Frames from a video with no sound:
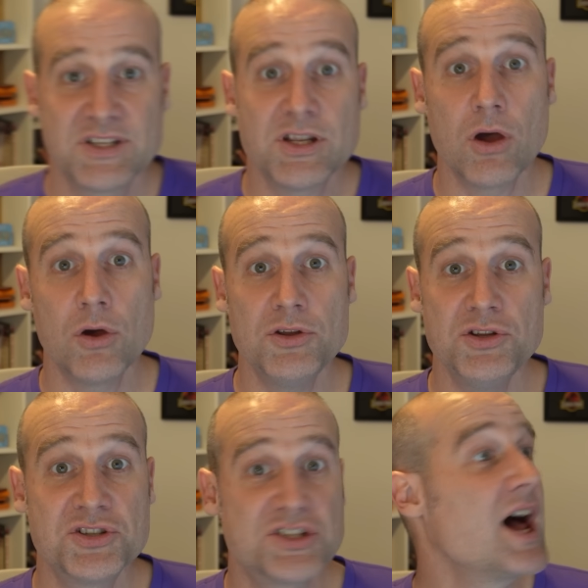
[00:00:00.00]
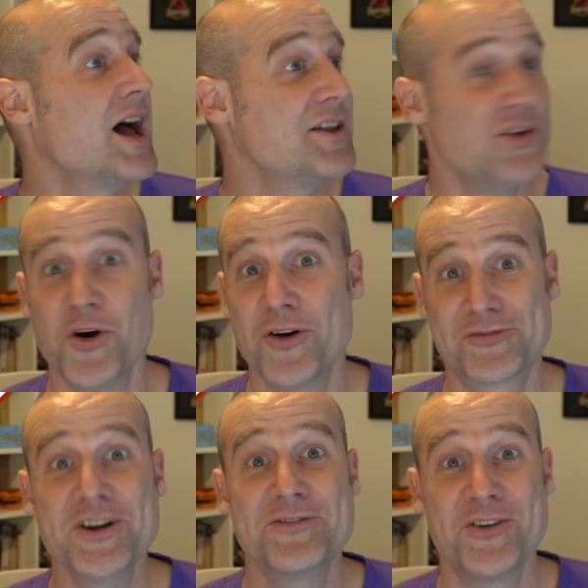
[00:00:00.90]
So you start your
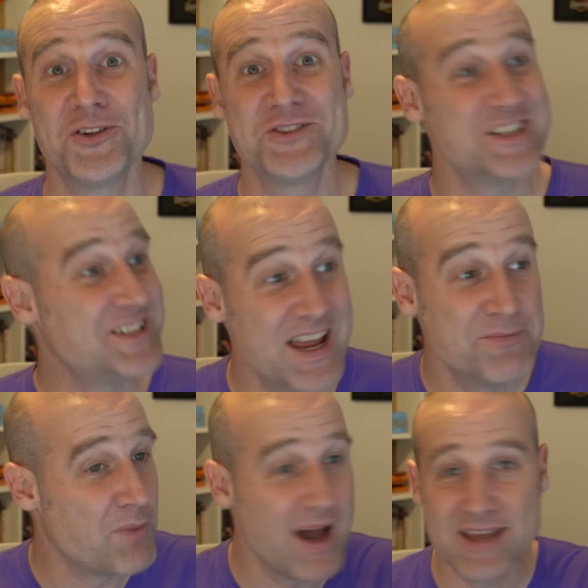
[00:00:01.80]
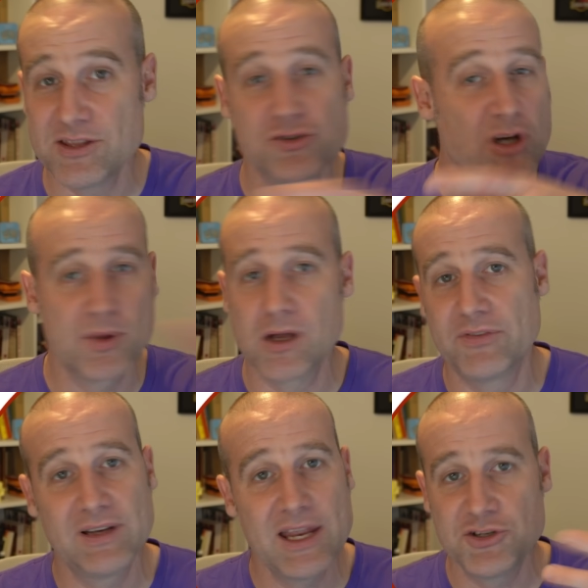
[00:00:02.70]
free fall descent by either dropping
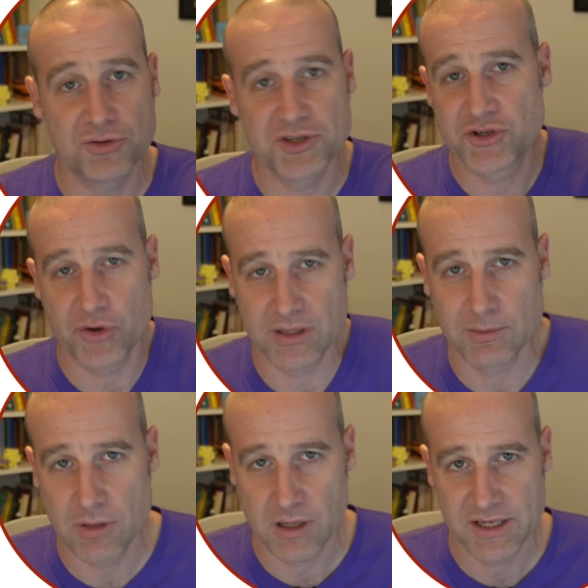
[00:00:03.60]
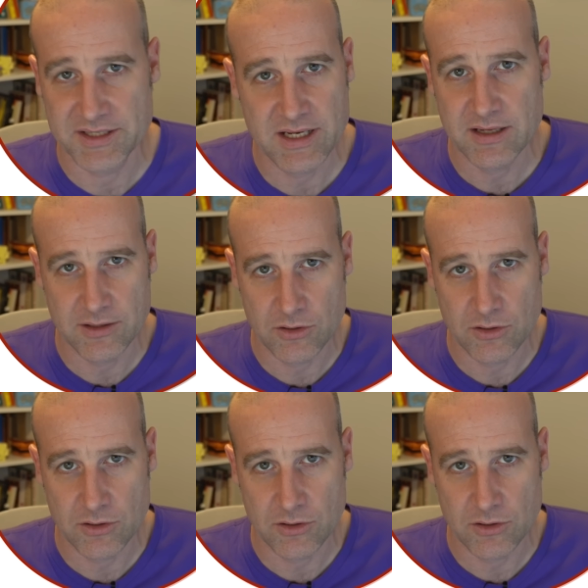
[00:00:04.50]
off a ledge or destroying the block underneath